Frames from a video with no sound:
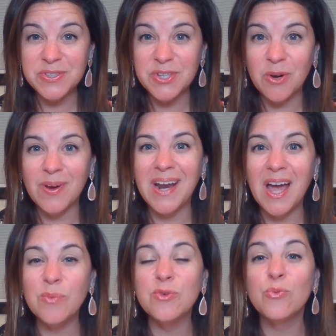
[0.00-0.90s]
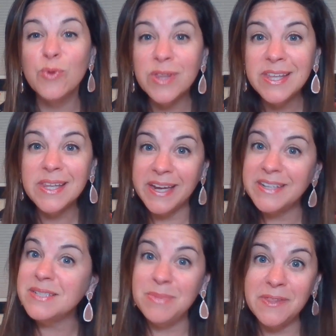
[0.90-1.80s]
and so, and I would really
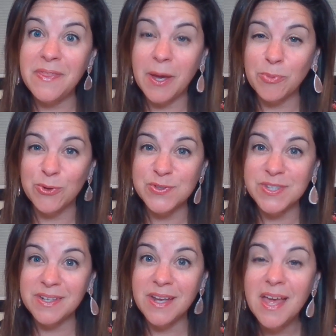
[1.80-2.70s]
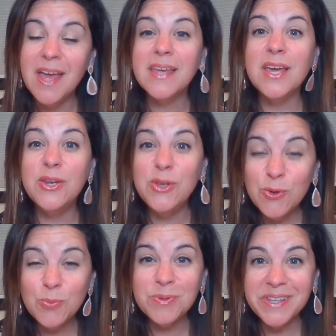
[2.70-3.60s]
like to meet that person. Can
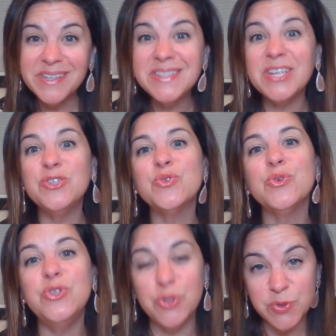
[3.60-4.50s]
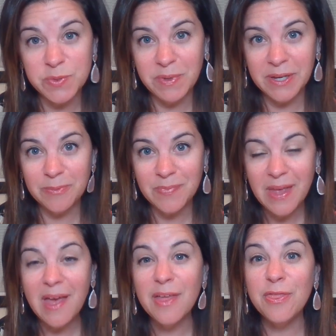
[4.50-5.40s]
you please introduce me?
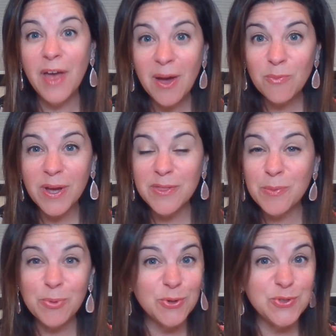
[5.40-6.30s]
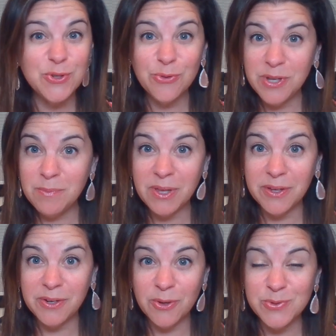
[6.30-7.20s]
That way, the person you're
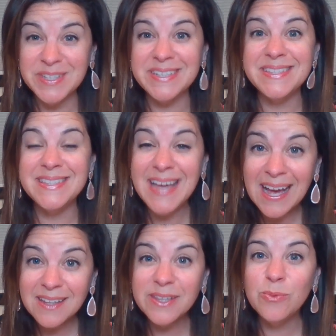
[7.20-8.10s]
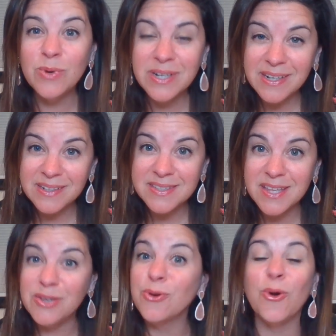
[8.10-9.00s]
emailing knows exactly what it is
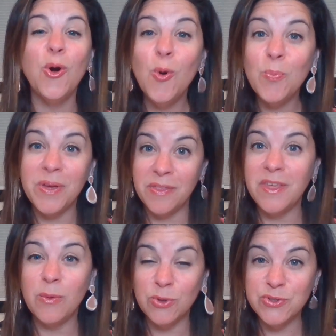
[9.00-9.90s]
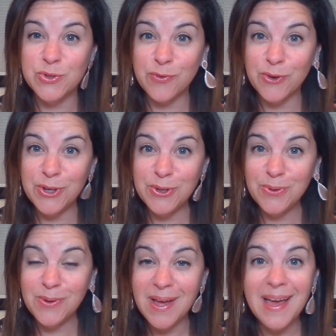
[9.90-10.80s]
that you're hoping they will do for
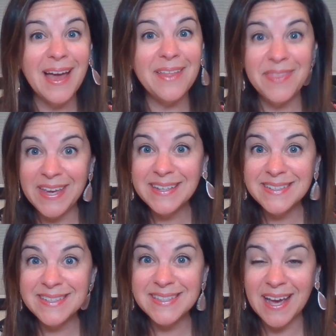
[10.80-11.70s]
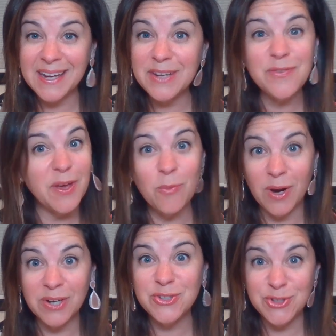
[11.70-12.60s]
you, and they can decide if they
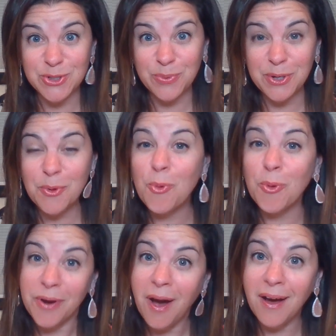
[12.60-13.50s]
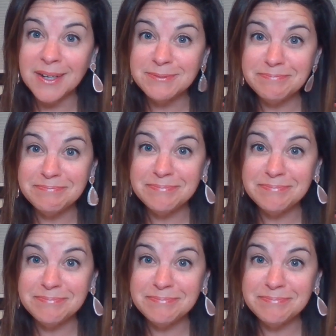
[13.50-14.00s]
want to do it or not.